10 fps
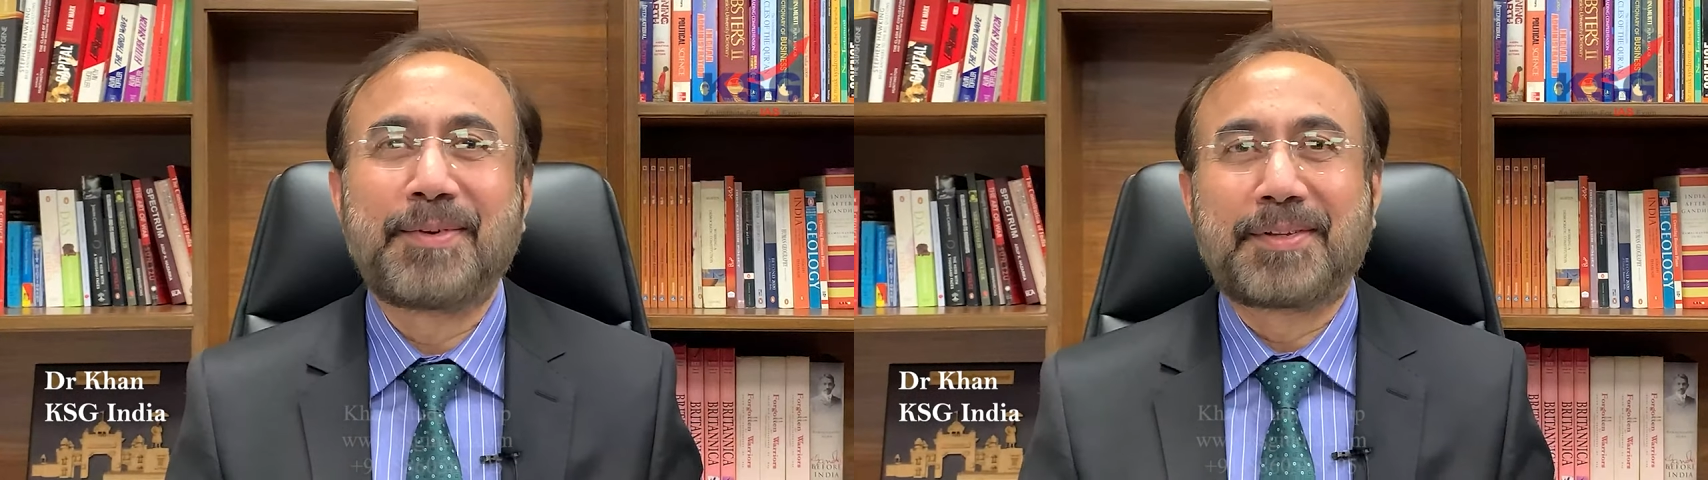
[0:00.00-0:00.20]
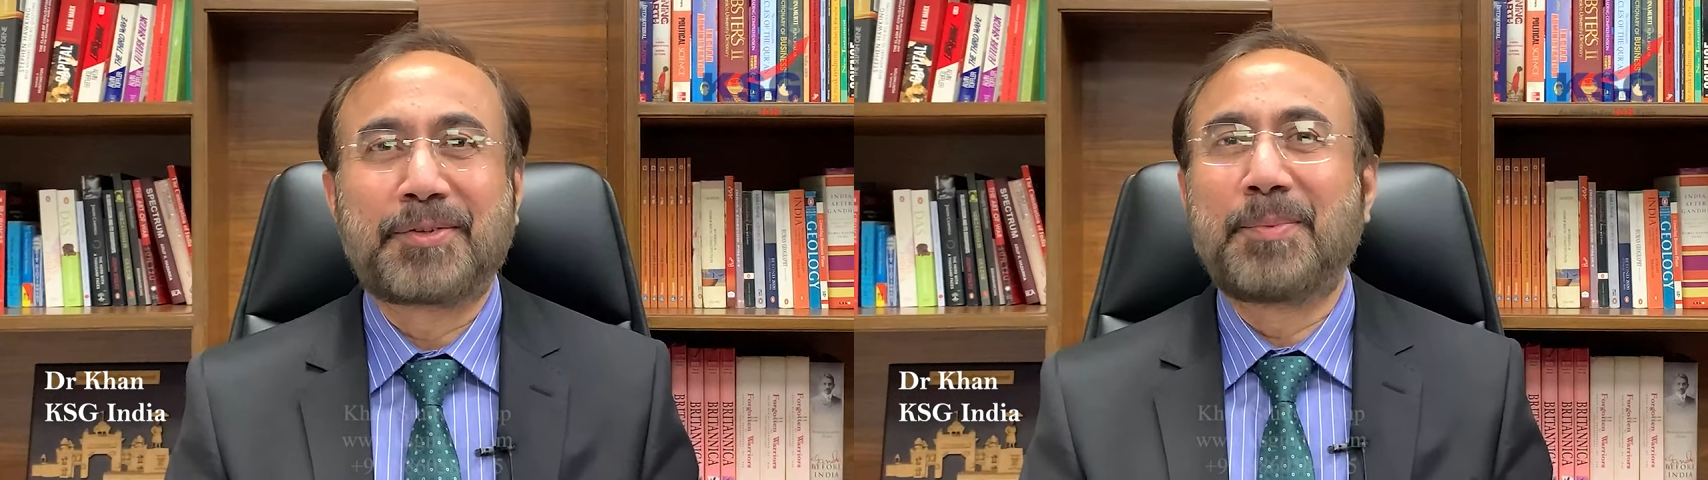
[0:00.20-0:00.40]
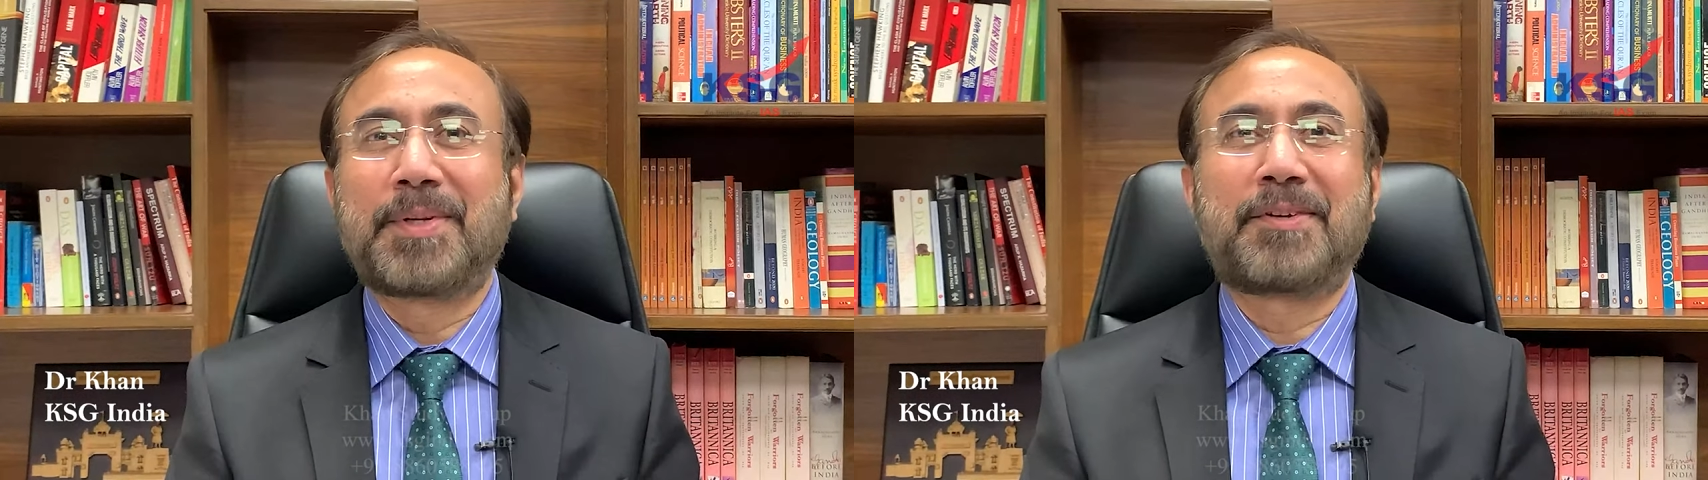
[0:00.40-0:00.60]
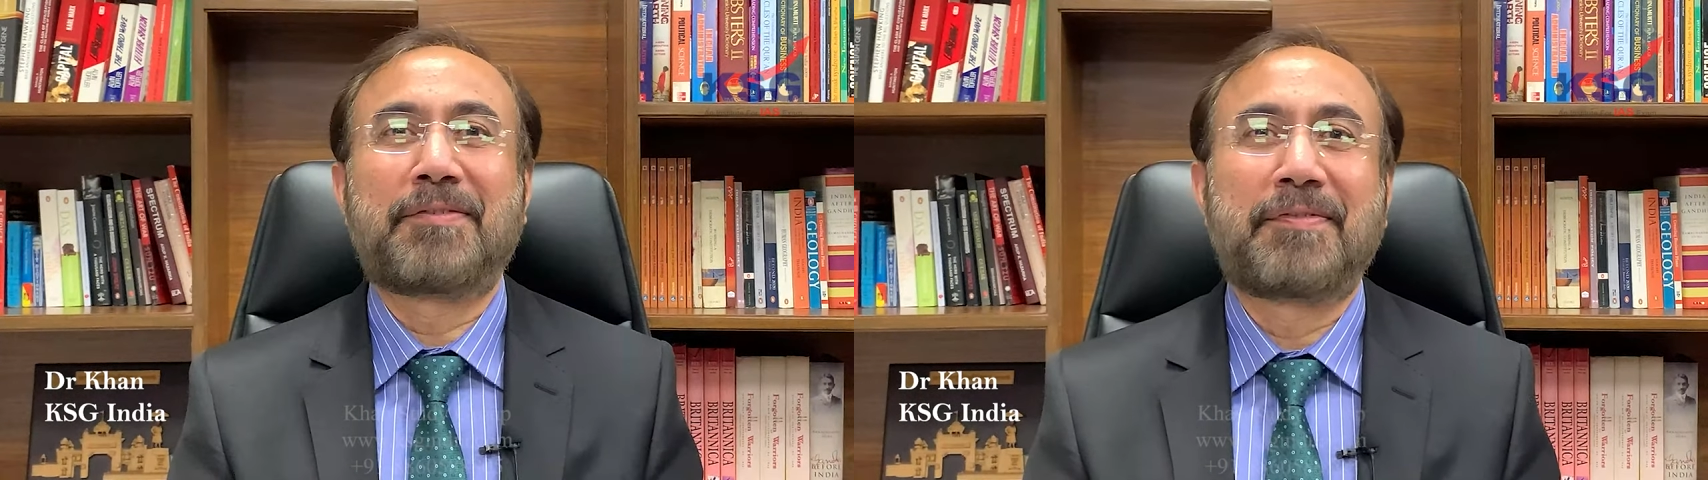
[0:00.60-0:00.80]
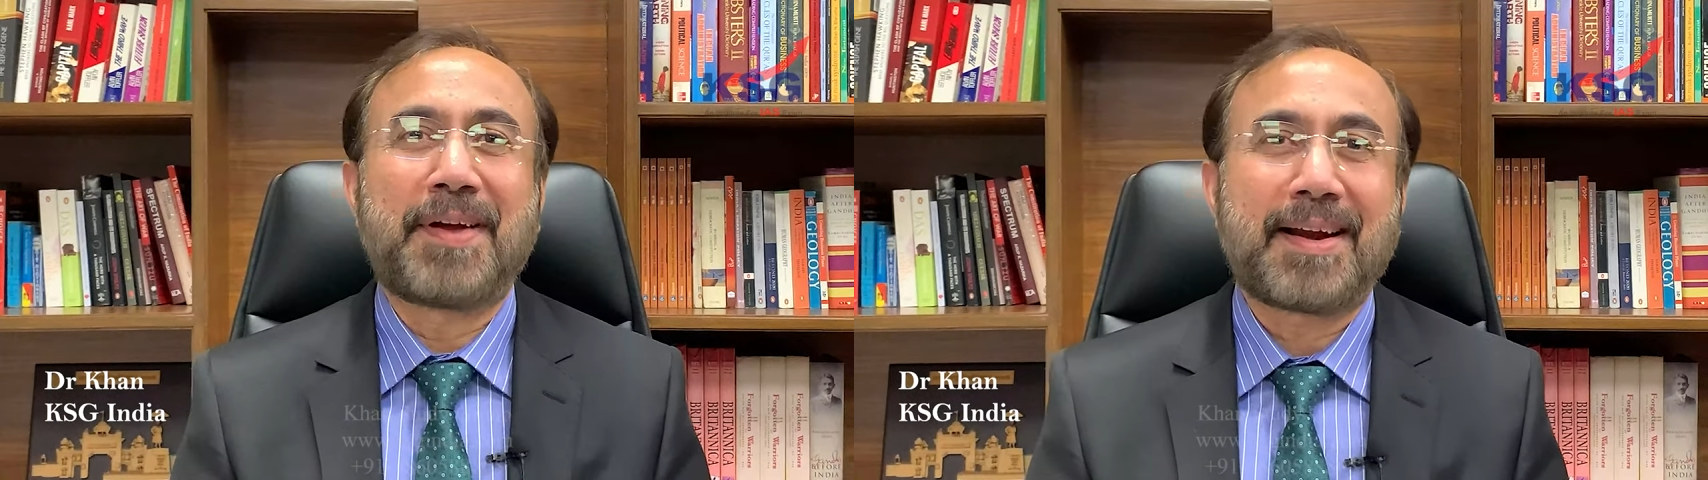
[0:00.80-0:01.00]
with so much
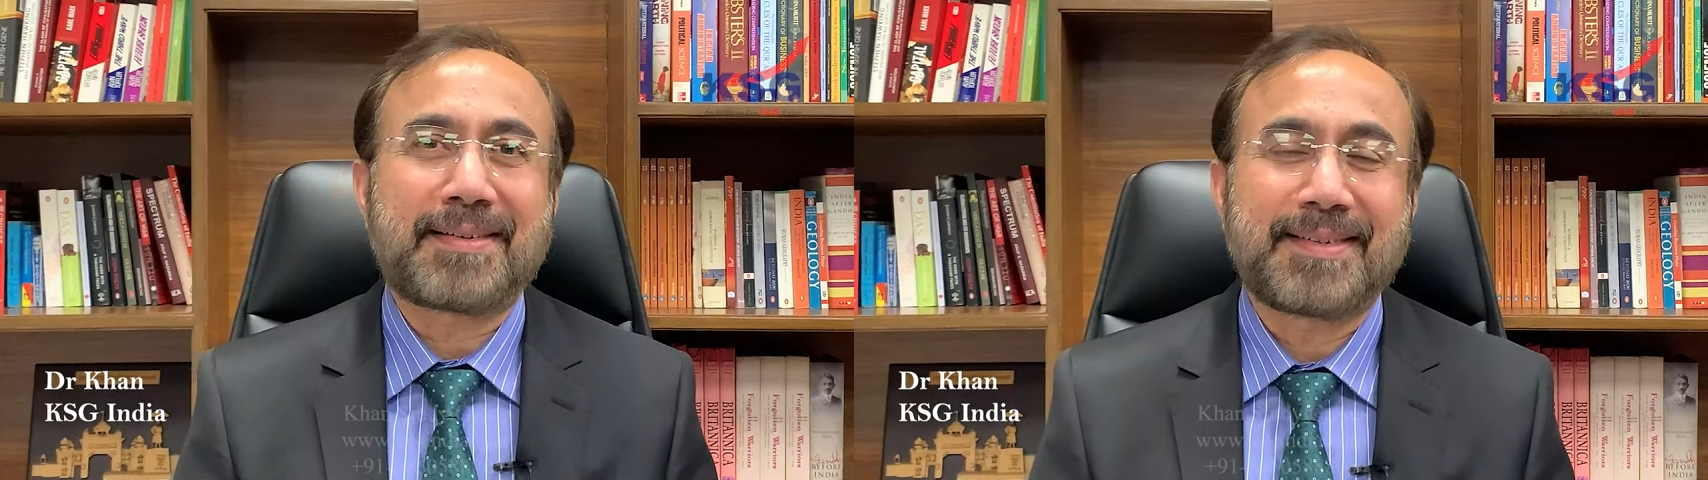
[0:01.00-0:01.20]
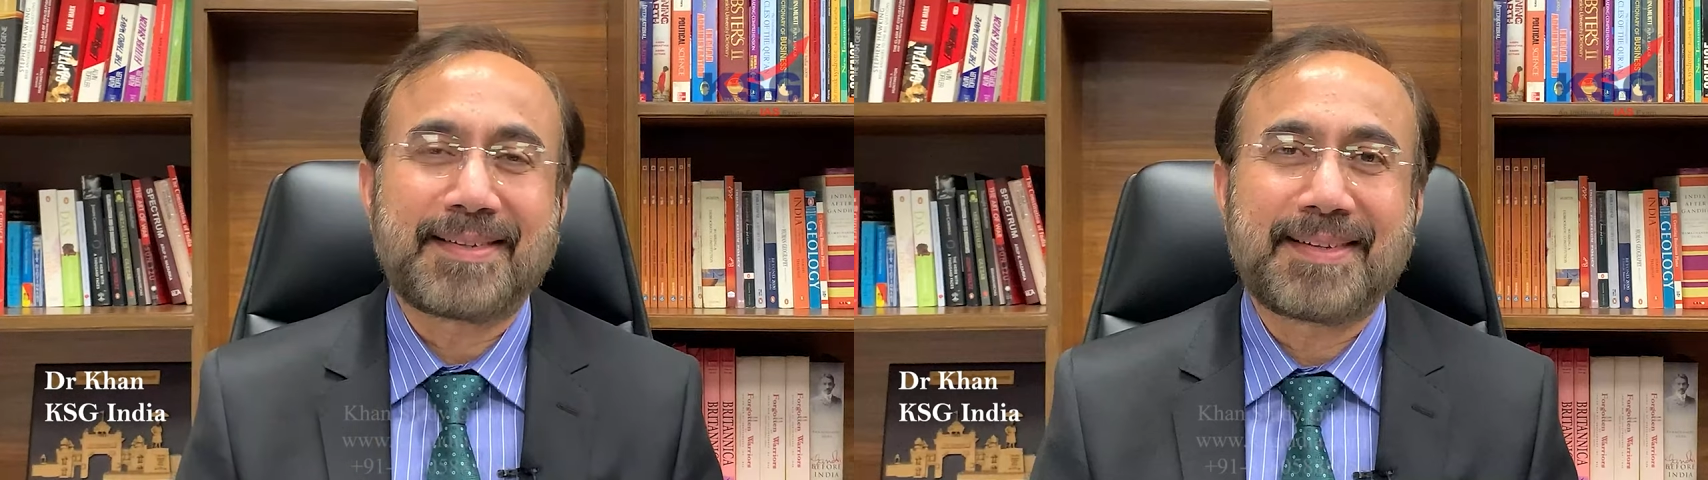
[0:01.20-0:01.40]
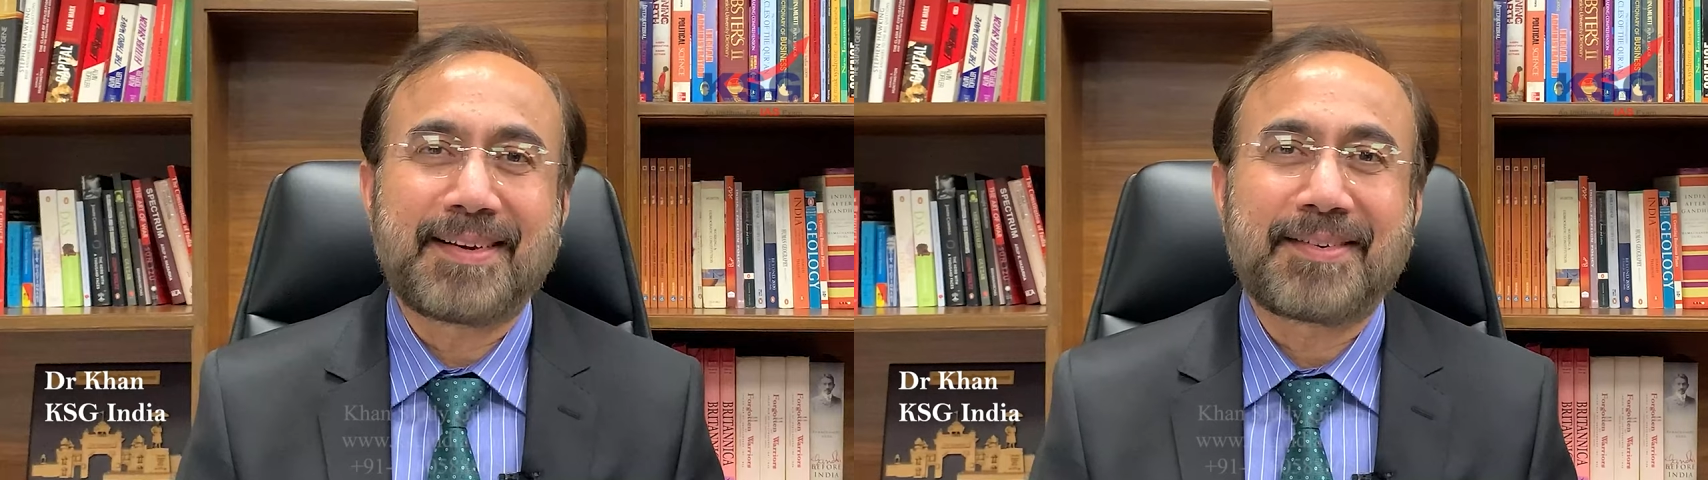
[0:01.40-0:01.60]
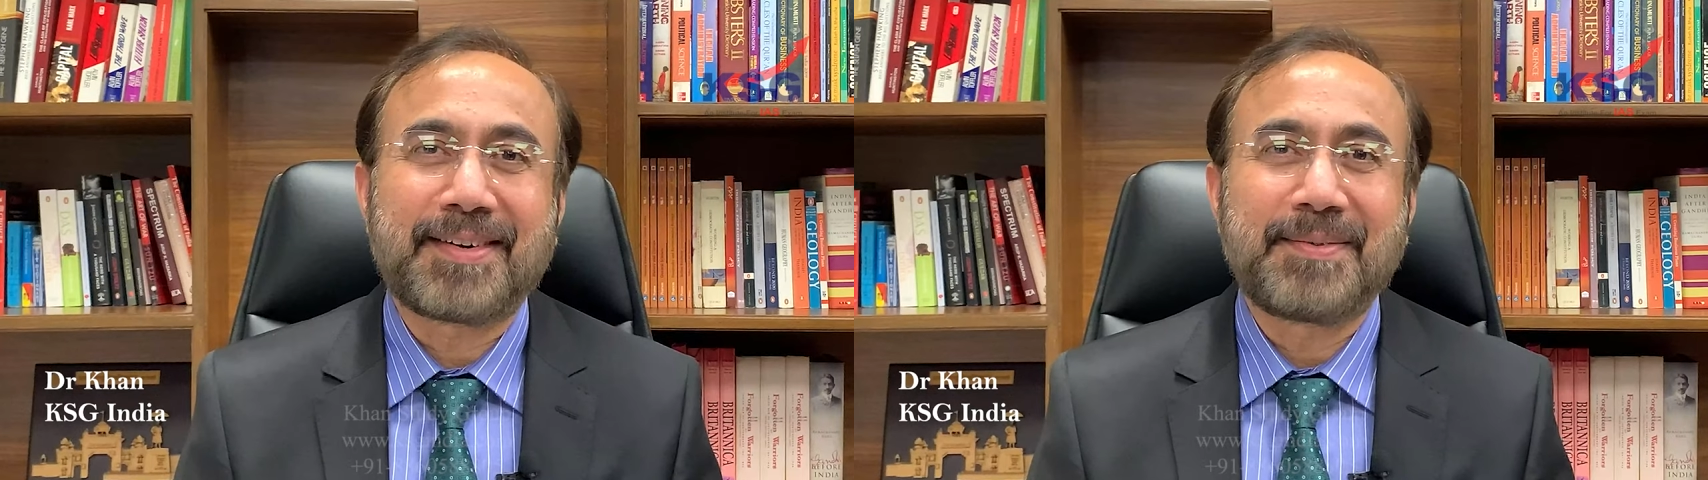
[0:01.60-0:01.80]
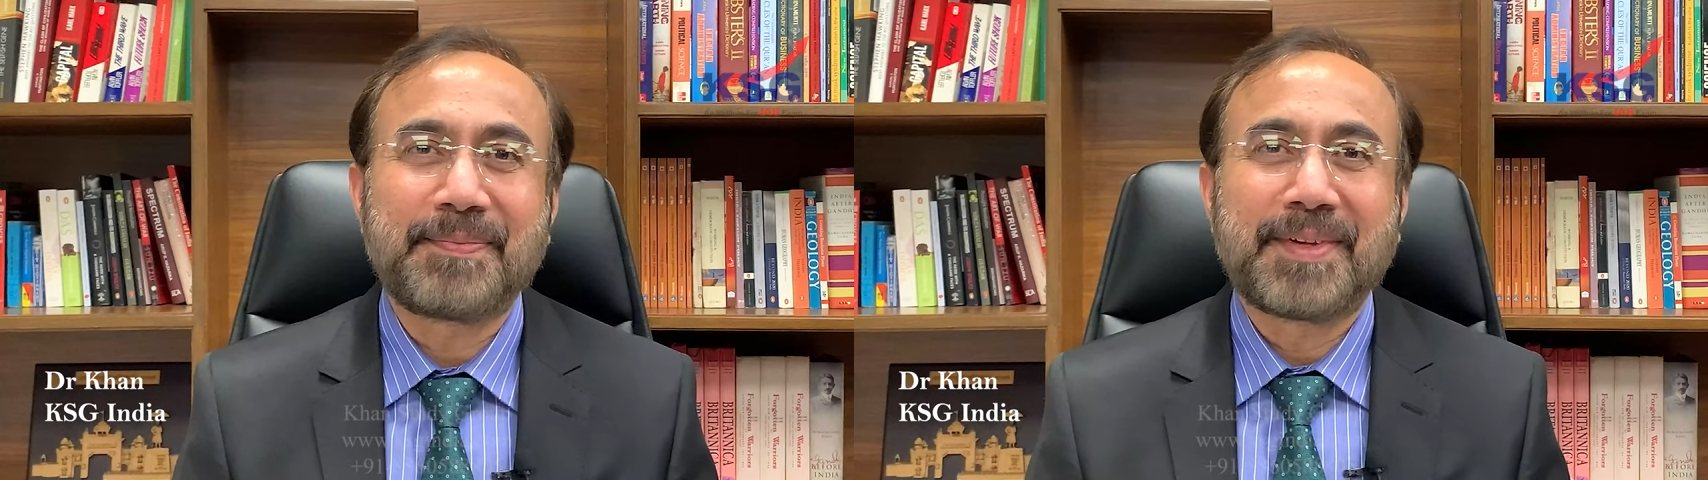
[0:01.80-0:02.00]
of facts,
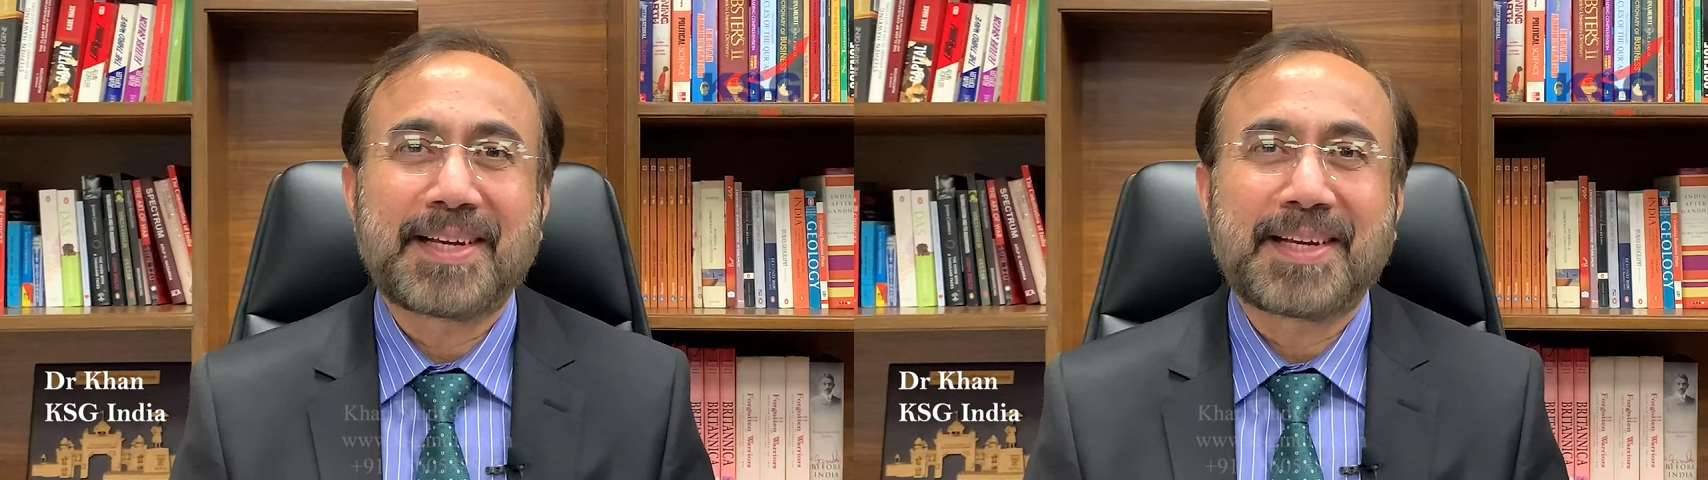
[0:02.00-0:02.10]
etc.